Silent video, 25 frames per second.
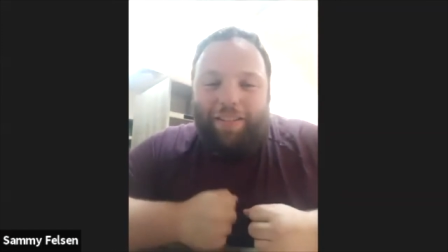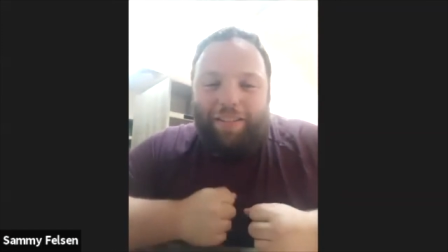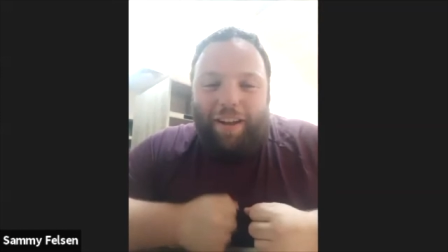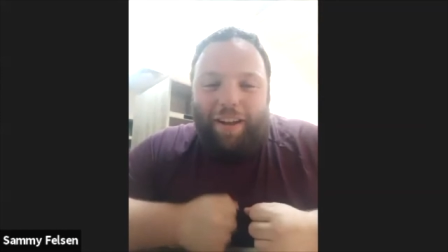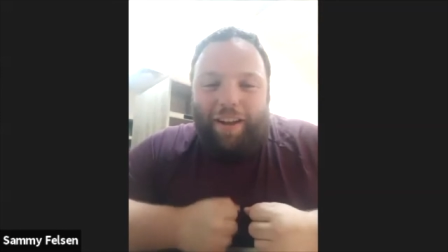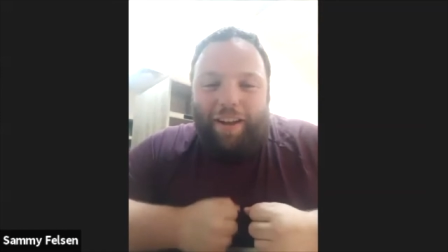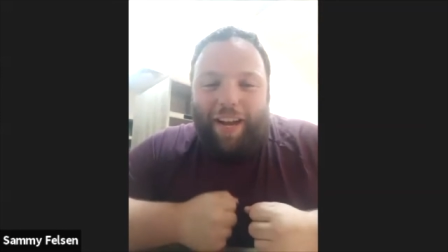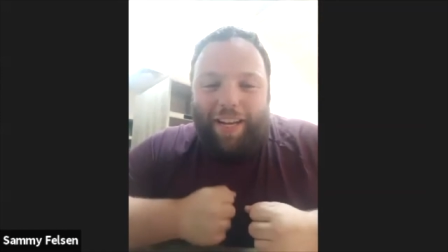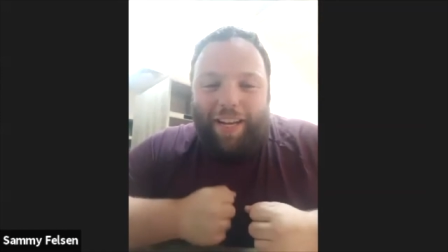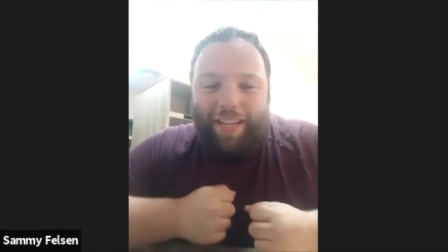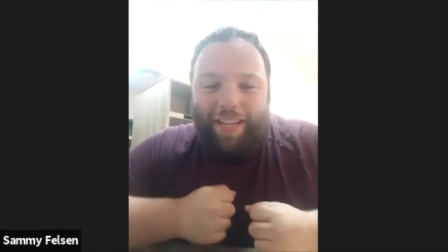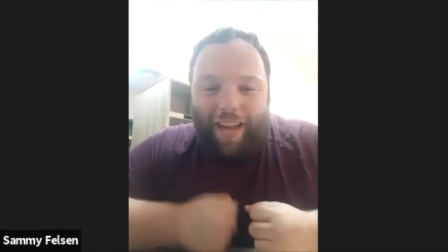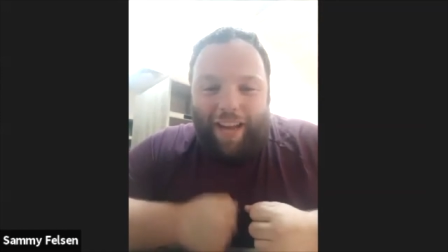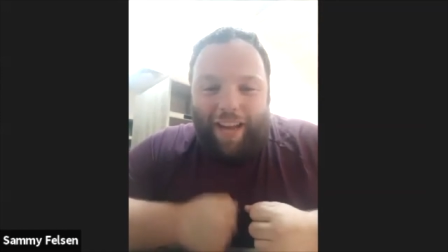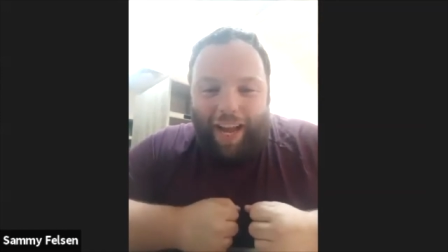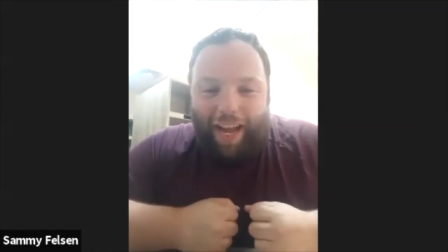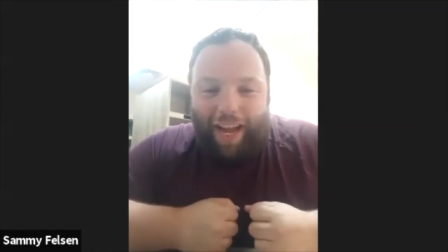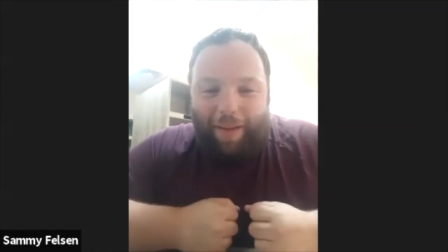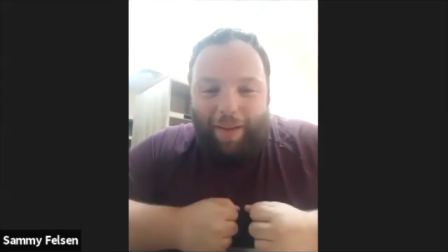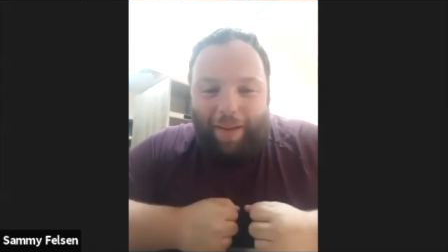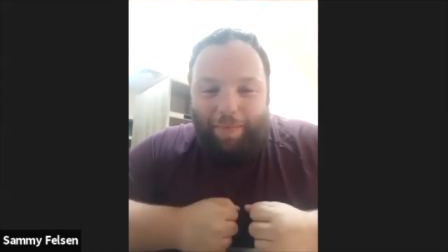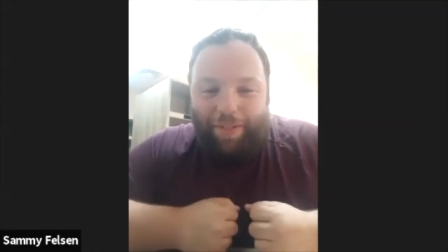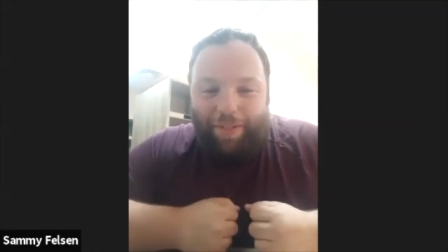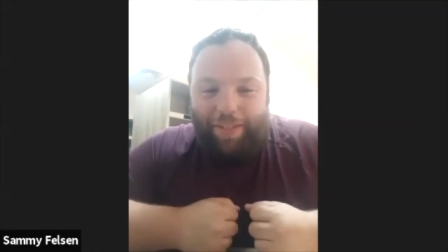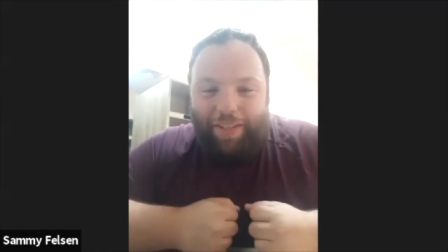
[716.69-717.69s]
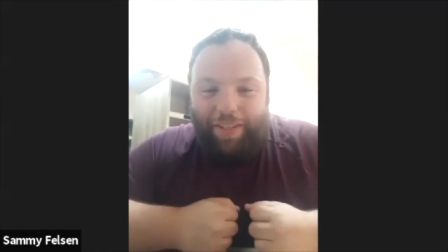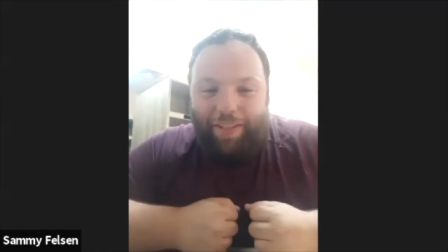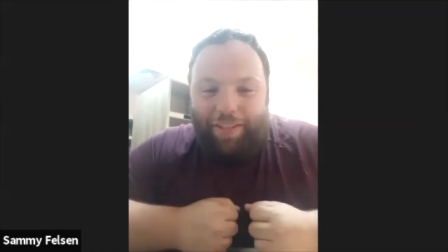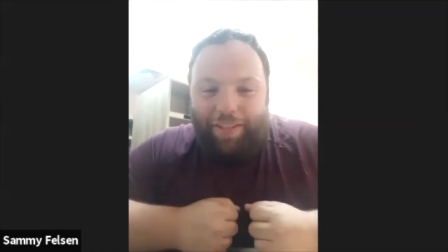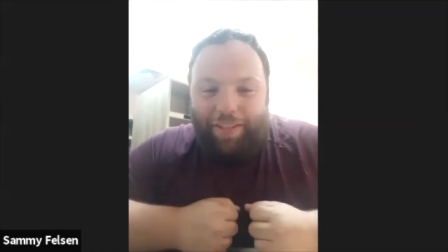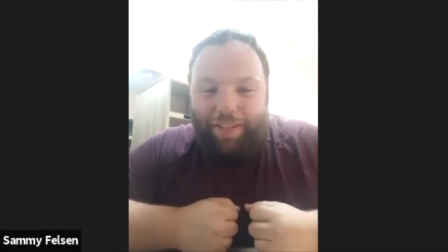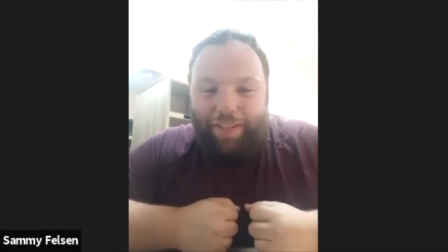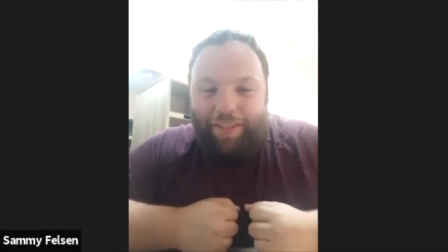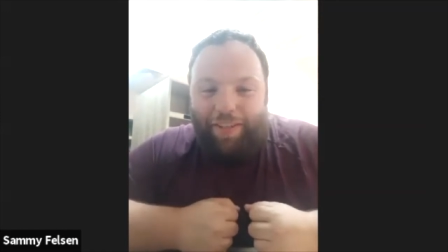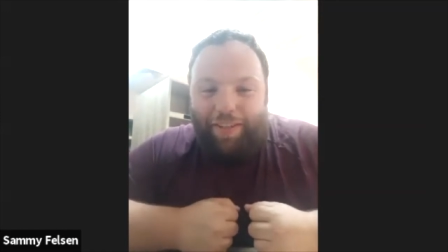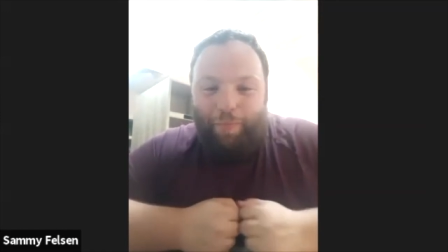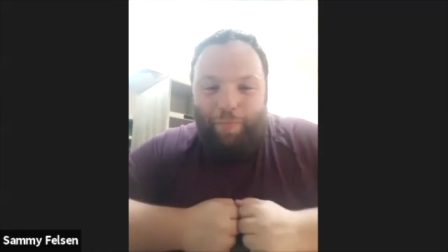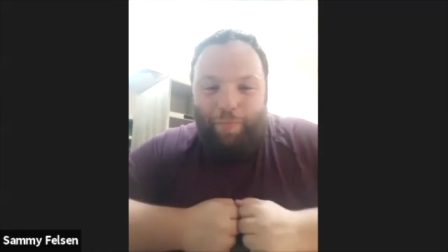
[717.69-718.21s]
suck at times,
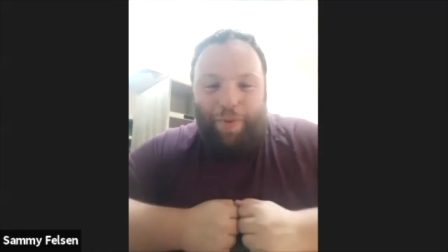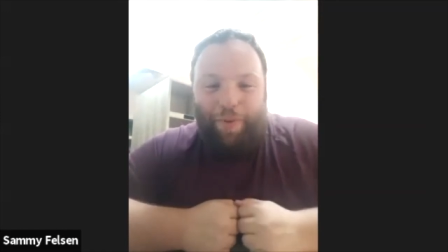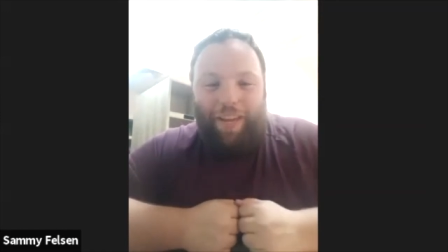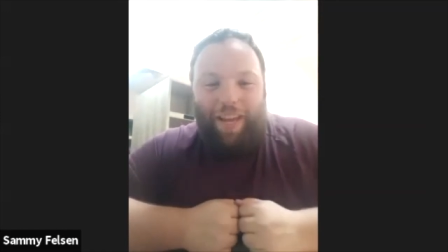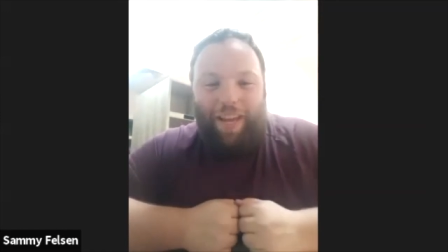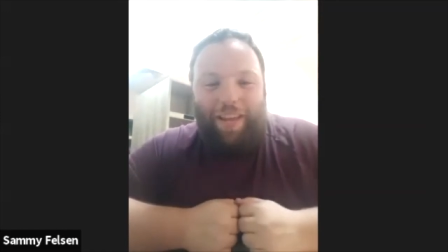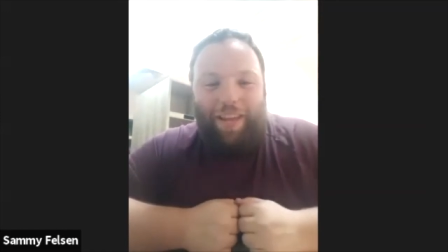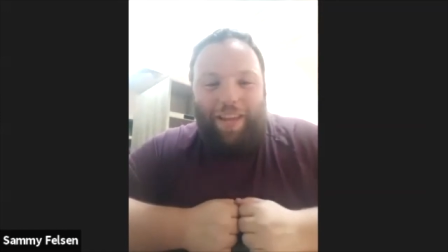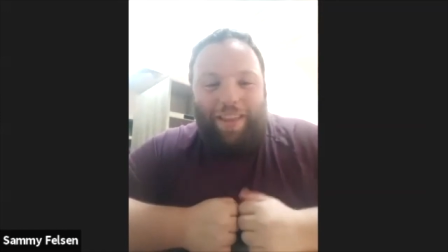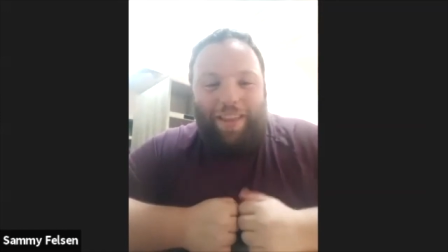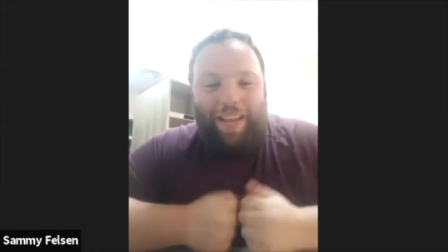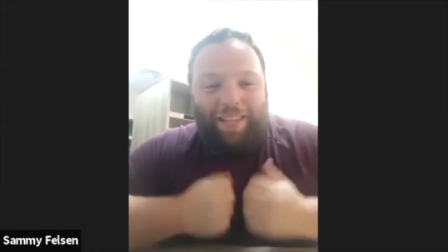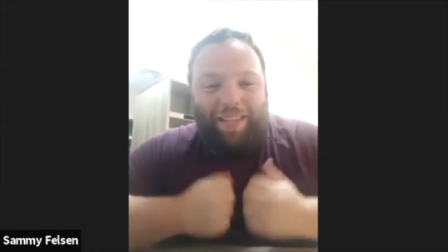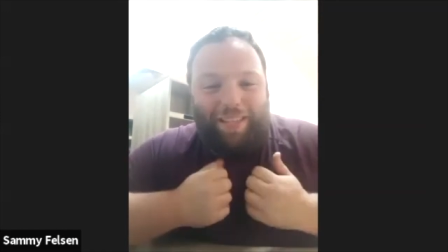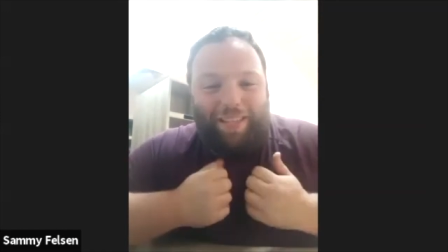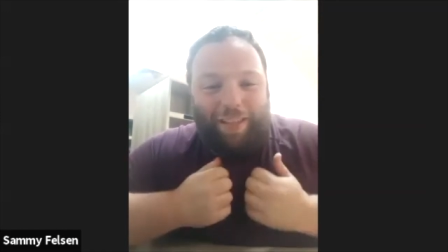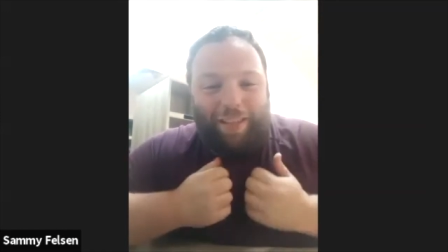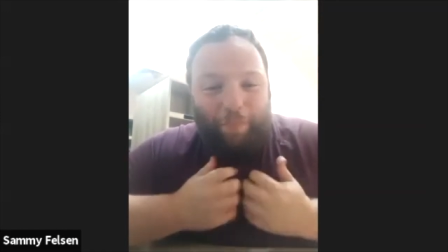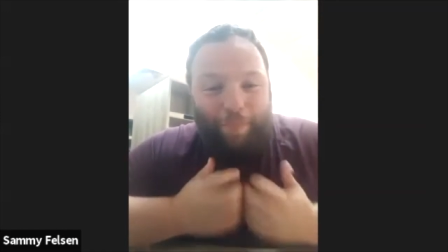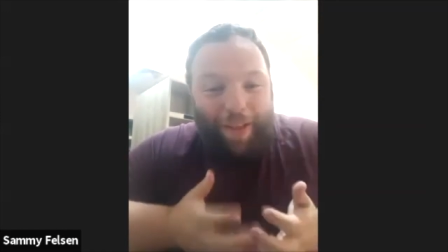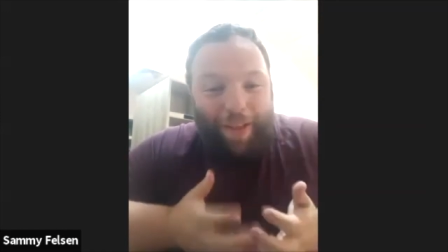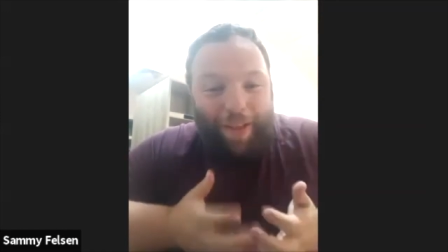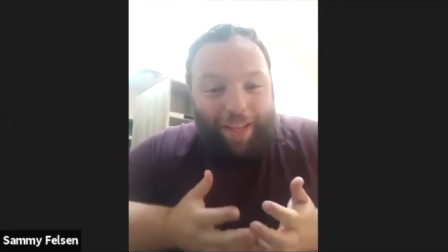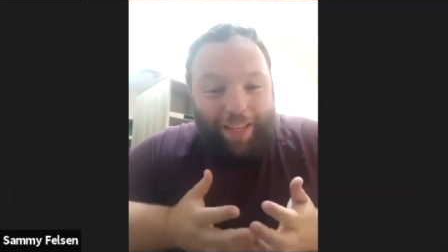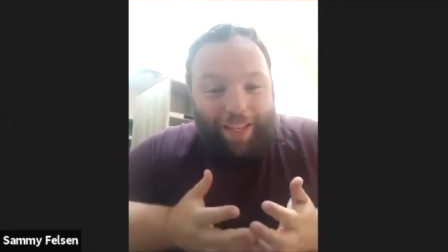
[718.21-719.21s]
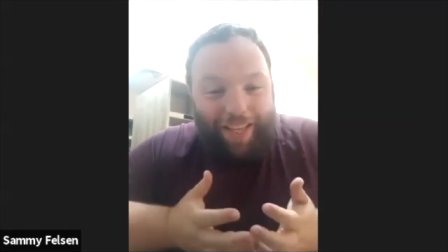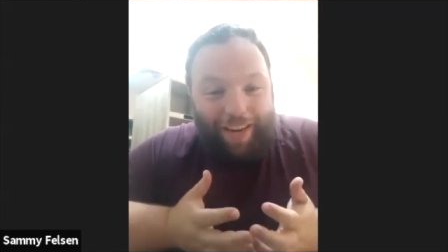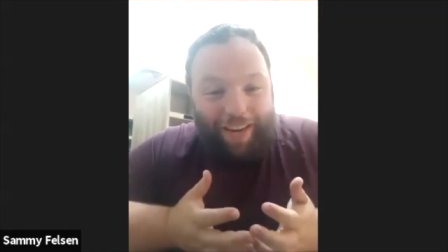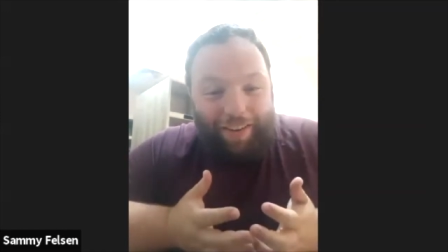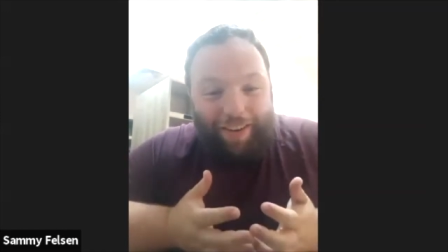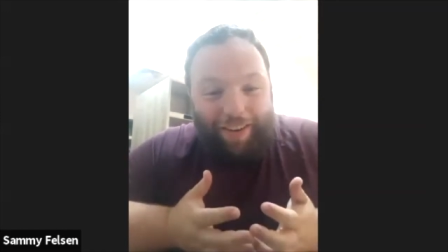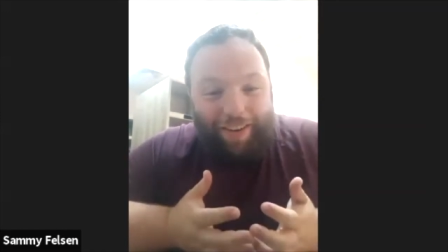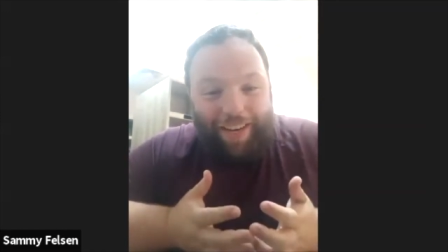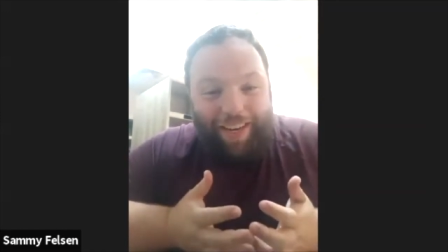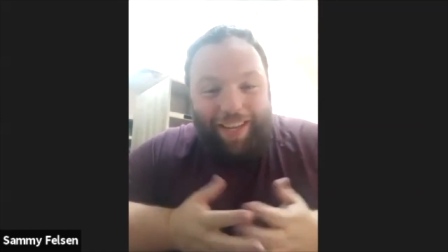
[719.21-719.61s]
but yet that's the military.